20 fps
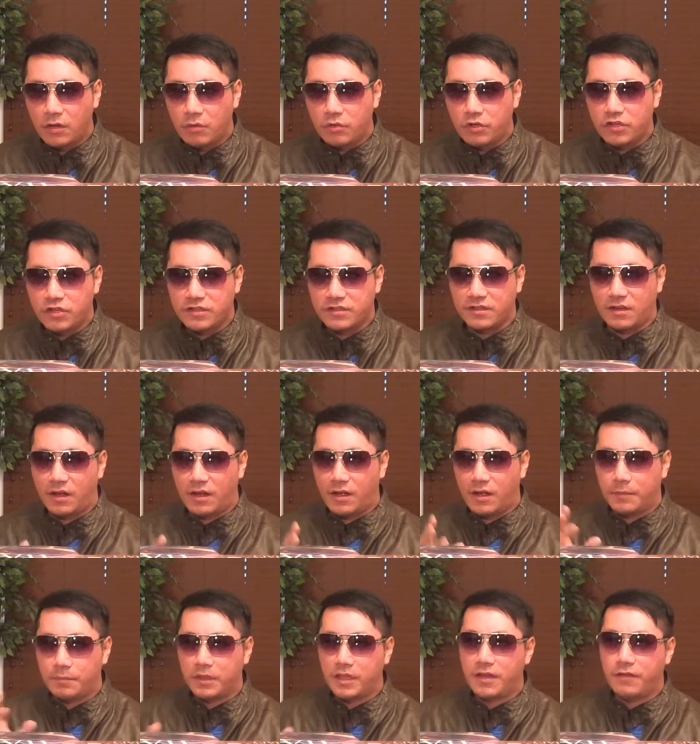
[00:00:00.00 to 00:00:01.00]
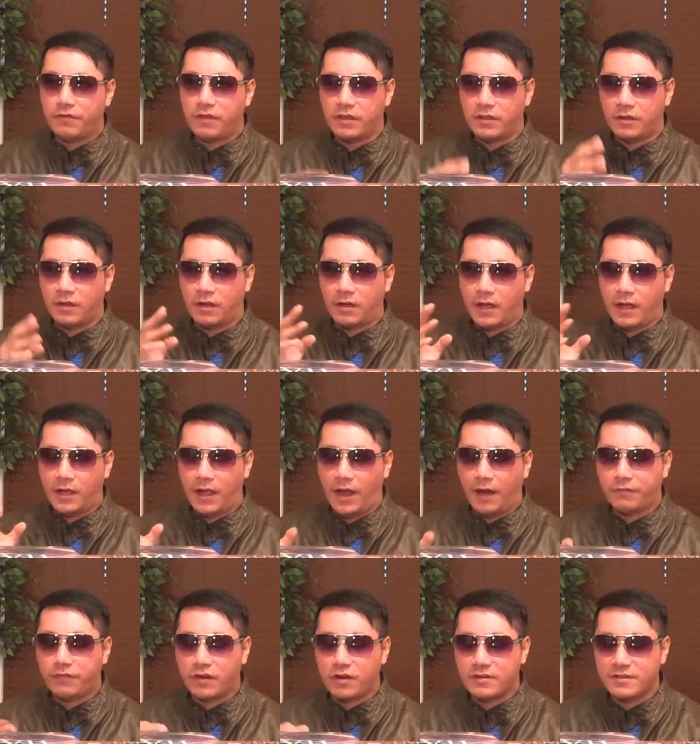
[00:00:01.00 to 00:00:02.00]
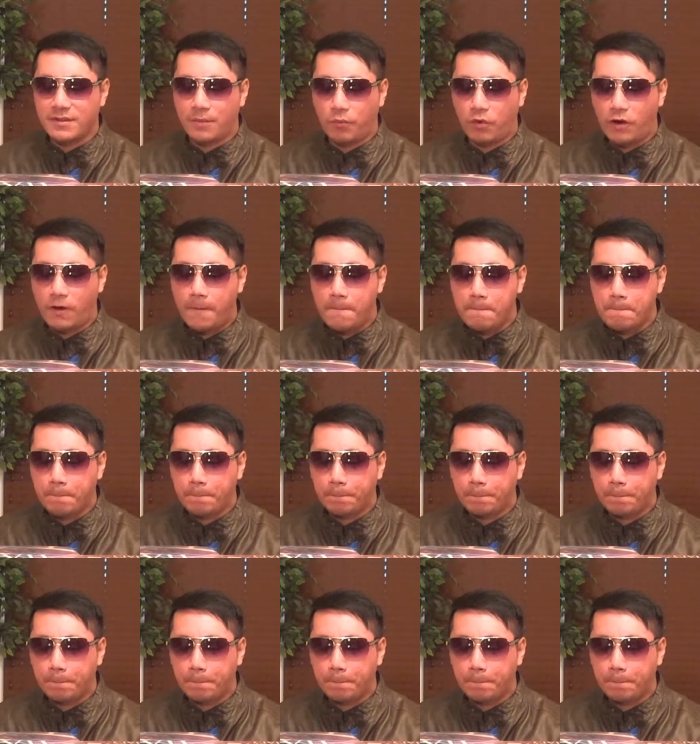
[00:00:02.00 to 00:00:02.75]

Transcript: which is, uh, I believe, in uh, Africa somewhere.